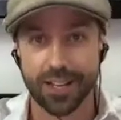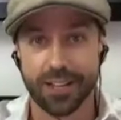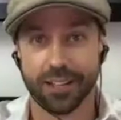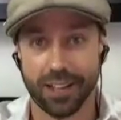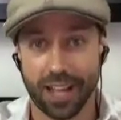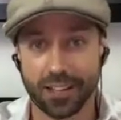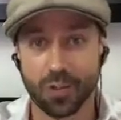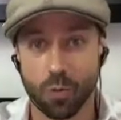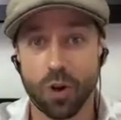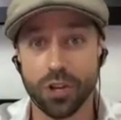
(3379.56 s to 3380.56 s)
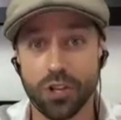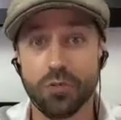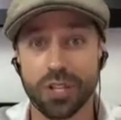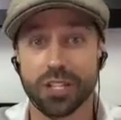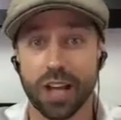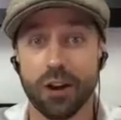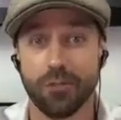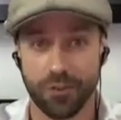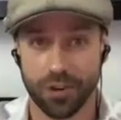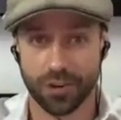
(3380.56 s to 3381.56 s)
like the one you desire
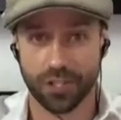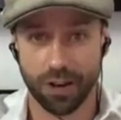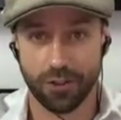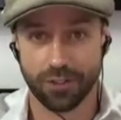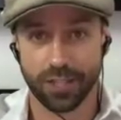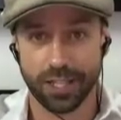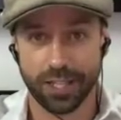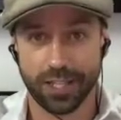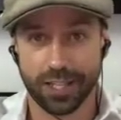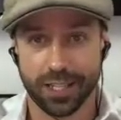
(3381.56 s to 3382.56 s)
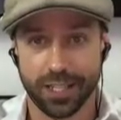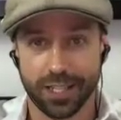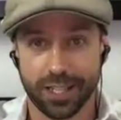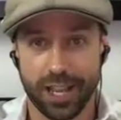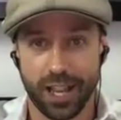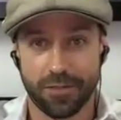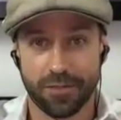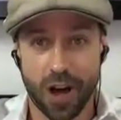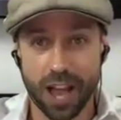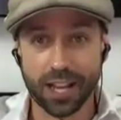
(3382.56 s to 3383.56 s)
for yourself?
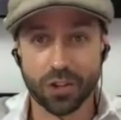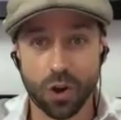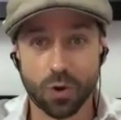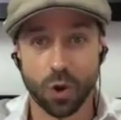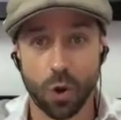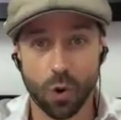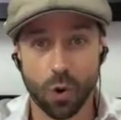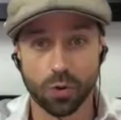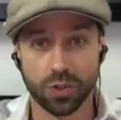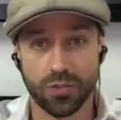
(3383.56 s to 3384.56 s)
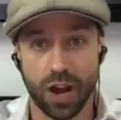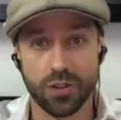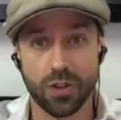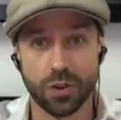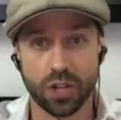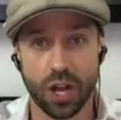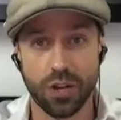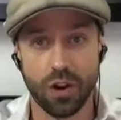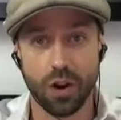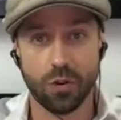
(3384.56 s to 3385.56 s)
Find those holes, find those
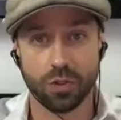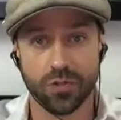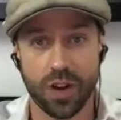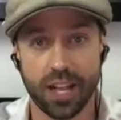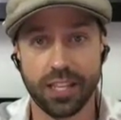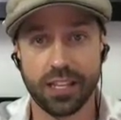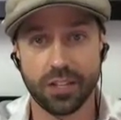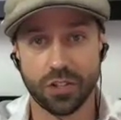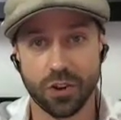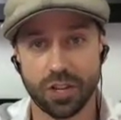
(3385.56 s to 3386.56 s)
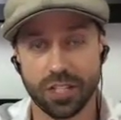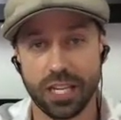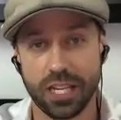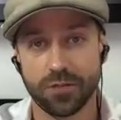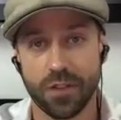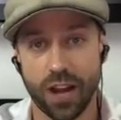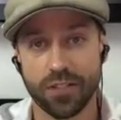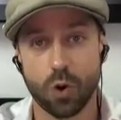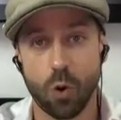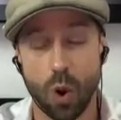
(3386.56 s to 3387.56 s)
unknowns, find the uncertainties, find
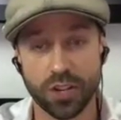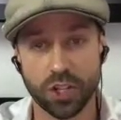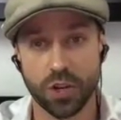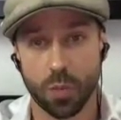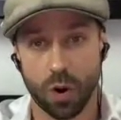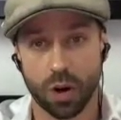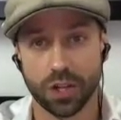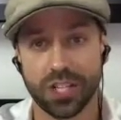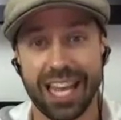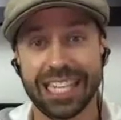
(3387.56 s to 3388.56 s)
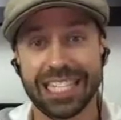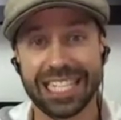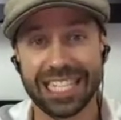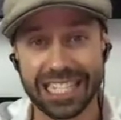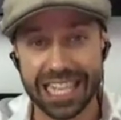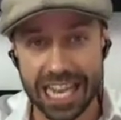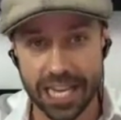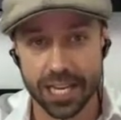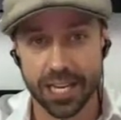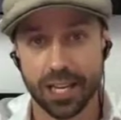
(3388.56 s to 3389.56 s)
the question marks, and
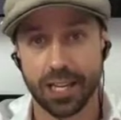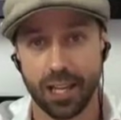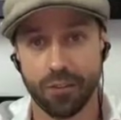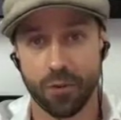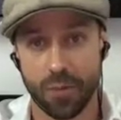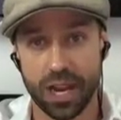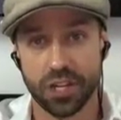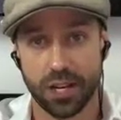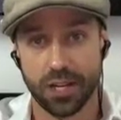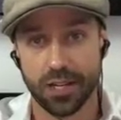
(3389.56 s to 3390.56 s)
seek information.